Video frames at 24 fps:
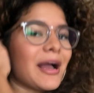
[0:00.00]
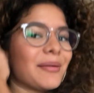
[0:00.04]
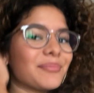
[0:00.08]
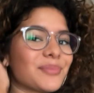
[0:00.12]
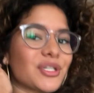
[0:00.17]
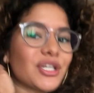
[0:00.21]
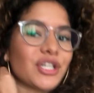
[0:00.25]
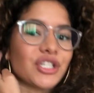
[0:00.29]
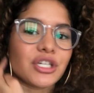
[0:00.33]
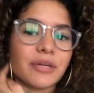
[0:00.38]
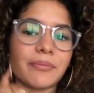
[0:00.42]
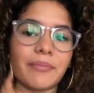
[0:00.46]
I'm
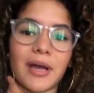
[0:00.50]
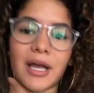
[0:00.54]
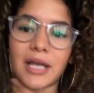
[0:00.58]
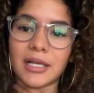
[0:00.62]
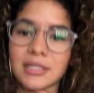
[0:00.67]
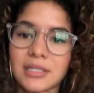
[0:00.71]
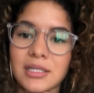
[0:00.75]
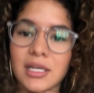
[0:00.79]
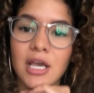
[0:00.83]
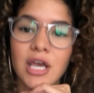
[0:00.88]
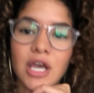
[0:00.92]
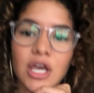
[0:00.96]
such a
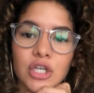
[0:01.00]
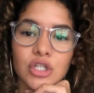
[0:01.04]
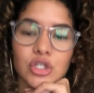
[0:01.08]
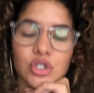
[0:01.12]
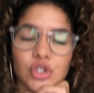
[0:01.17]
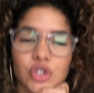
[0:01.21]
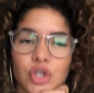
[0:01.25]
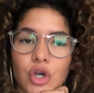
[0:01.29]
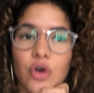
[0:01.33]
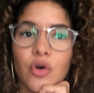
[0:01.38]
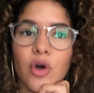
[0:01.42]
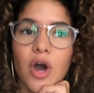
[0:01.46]
mess.
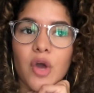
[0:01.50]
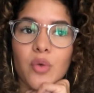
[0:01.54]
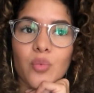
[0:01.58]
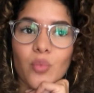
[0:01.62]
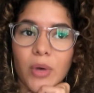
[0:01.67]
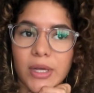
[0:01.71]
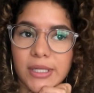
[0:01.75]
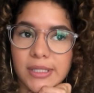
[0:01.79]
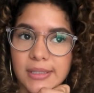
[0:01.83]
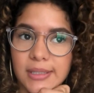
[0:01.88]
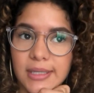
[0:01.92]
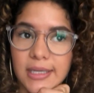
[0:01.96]
So on
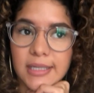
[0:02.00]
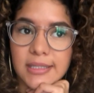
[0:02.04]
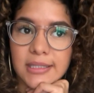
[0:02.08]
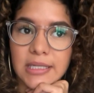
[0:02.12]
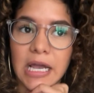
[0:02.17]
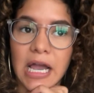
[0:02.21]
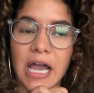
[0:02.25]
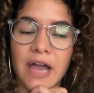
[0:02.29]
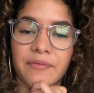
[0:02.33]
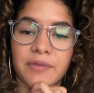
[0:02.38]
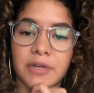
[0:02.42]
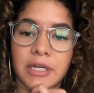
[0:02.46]
Wednesdays,
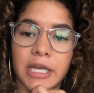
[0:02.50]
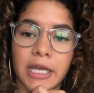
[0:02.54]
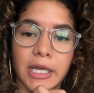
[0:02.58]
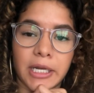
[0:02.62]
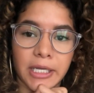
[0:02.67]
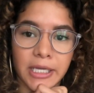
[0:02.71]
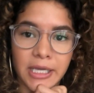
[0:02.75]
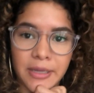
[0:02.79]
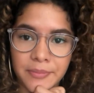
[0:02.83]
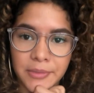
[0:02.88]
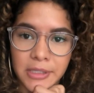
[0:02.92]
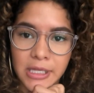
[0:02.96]
I have an 8
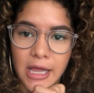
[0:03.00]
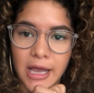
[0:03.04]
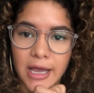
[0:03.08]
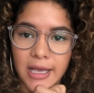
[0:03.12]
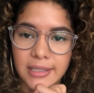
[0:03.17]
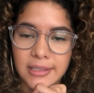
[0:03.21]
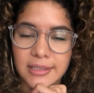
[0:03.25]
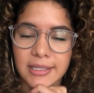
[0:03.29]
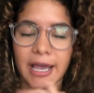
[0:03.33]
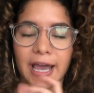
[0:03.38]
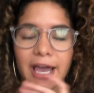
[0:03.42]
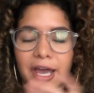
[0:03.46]
a.m.
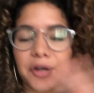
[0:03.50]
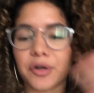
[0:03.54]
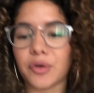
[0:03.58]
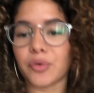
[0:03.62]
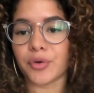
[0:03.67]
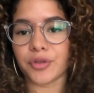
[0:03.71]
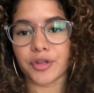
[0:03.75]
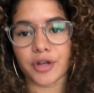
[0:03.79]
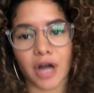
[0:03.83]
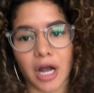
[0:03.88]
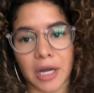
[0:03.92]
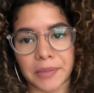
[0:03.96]
class. I had
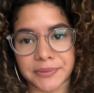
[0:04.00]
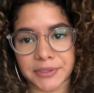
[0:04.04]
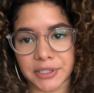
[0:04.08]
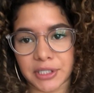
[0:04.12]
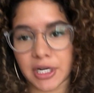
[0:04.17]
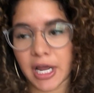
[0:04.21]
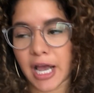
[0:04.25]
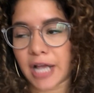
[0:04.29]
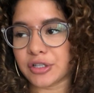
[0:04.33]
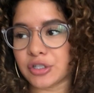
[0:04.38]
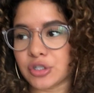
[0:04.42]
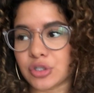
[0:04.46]
no other
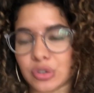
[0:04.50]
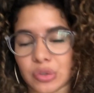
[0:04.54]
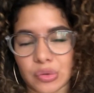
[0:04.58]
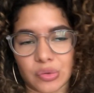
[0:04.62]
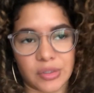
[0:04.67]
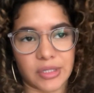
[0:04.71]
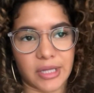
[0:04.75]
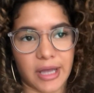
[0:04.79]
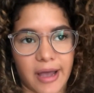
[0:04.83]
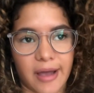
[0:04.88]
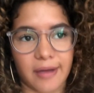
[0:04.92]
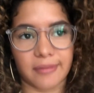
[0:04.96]
option. I had to
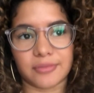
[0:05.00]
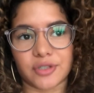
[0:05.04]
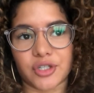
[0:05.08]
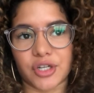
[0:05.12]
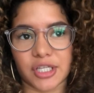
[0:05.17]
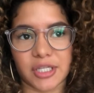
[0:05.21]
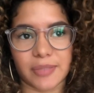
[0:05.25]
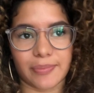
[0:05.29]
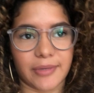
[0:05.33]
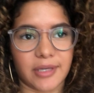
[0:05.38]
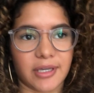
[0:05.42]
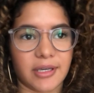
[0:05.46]
choose that.
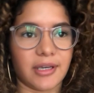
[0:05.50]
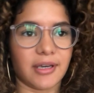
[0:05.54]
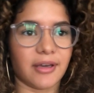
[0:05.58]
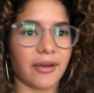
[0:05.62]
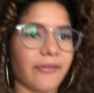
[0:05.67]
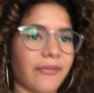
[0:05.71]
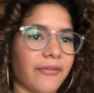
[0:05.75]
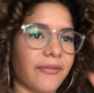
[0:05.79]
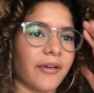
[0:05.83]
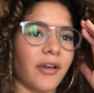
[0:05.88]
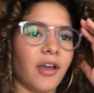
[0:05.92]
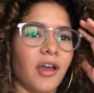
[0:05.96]
Trust me,
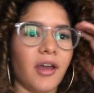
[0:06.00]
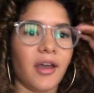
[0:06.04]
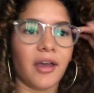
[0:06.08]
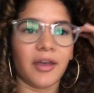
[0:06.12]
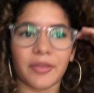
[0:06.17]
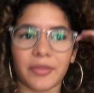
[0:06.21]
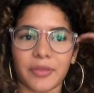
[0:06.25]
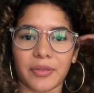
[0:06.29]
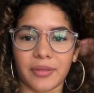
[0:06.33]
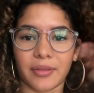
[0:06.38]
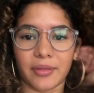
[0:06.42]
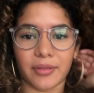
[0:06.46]
if
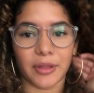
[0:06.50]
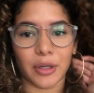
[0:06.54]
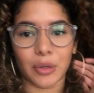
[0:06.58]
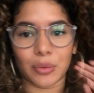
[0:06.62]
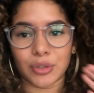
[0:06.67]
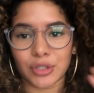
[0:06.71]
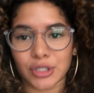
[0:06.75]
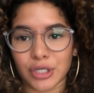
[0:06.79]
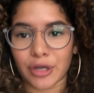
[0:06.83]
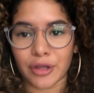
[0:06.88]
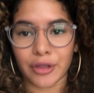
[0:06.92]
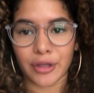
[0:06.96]
there
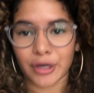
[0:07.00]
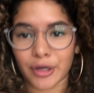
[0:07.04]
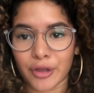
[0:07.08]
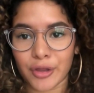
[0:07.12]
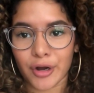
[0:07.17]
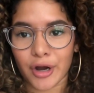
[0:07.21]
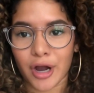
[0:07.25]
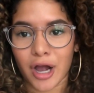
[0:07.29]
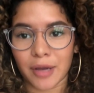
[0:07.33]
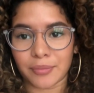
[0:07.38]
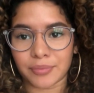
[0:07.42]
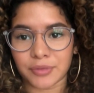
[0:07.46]
was
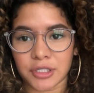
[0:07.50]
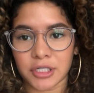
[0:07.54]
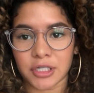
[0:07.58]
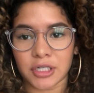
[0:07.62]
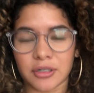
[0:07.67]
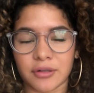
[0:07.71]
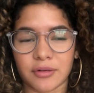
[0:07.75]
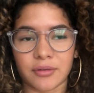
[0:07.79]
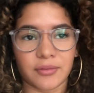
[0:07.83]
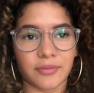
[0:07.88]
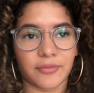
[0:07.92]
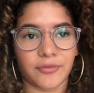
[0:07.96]
another
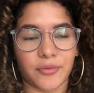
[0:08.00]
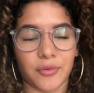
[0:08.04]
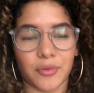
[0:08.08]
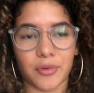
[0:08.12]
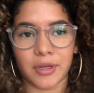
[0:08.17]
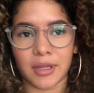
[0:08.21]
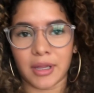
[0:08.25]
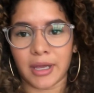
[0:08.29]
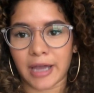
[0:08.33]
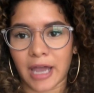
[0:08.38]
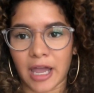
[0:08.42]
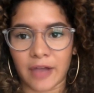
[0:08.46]
option
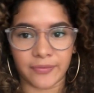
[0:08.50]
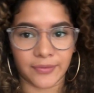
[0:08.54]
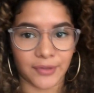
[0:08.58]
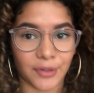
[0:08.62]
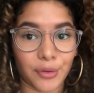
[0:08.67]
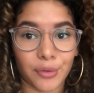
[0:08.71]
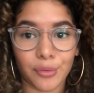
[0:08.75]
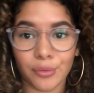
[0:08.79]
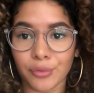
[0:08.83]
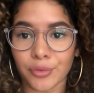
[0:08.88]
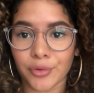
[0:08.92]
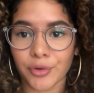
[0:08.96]
for like
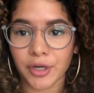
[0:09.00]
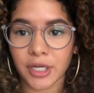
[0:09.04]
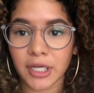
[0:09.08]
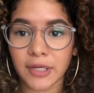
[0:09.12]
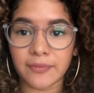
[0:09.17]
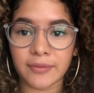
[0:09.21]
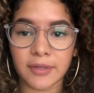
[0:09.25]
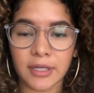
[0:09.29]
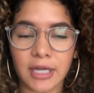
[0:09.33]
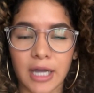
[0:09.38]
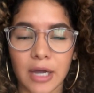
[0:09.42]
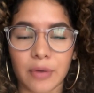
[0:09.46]
afternoon or
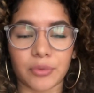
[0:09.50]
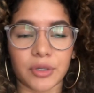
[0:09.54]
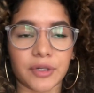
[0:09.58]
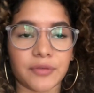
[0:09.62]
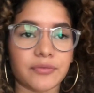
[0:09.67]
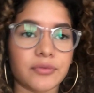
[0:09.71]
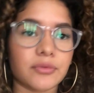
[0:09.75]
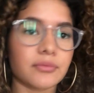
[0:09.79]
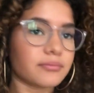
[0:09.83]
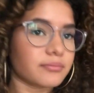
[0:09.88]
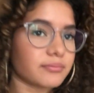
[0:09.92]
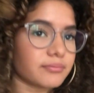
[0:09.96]
evening, I would
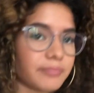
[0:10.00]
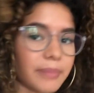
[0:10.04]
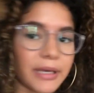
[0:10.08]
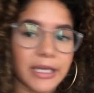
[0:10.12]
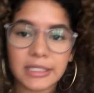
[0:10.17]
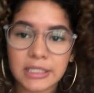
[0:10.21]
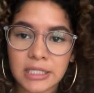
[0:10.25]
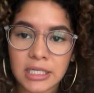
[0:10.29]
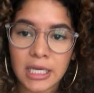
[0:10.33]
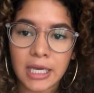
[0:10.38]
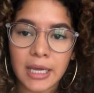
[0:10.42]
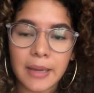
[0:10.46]
have
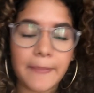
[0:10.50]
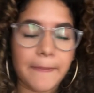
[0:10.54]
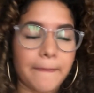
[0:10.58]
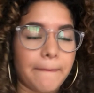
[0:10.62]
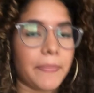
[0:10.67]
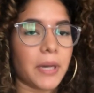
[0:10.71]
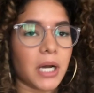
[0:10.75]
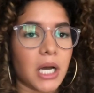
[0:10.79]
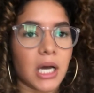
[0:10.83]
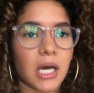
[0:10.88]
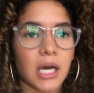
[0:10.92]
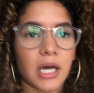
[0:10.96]
picked it,
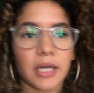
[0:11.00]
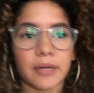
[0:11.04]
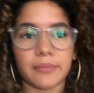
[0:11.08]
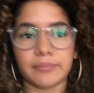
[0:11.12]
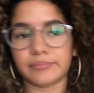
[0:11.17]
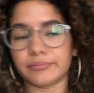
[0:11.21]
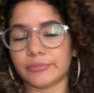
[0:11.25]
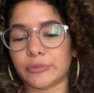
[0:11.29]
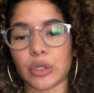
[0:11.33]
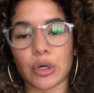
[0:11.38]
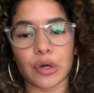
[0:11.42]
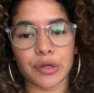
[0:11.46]

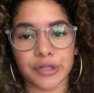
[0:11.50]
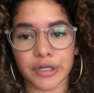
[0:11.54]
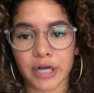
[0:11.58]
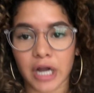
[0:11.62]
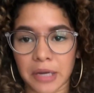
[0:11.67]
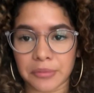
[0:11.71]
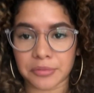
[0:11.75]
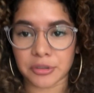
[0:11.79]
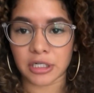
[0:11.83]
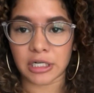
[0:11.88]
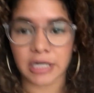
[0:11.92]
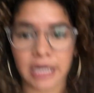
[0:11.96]
but no other
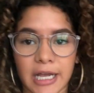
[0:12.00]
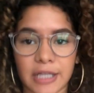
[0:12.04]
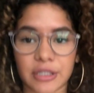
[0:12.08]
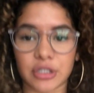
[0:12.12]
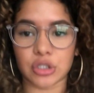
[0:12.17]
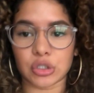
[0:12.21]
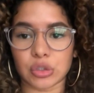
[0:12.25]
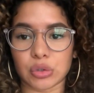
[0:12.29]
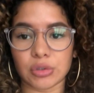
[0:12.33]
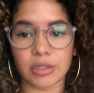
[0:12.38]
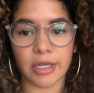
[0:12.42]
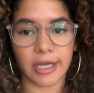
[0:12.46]
option. I had
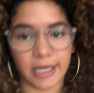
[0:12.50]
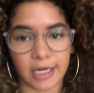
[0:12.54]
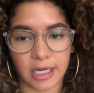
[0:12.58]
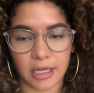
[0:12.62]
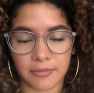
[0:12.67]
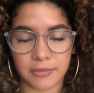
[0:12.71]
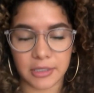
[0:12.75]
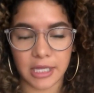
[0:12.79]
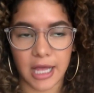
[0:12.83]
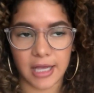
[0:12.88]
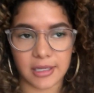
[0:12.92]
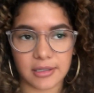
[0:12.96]
to choose that 8
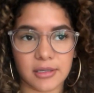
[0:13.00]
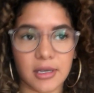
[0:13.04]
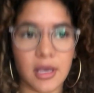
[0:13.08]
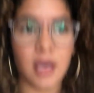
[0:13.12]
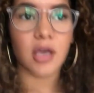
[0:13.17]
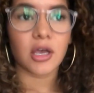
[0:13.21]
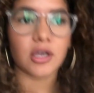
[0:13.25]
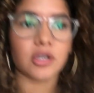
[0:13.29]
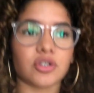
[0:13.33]
a.m. class.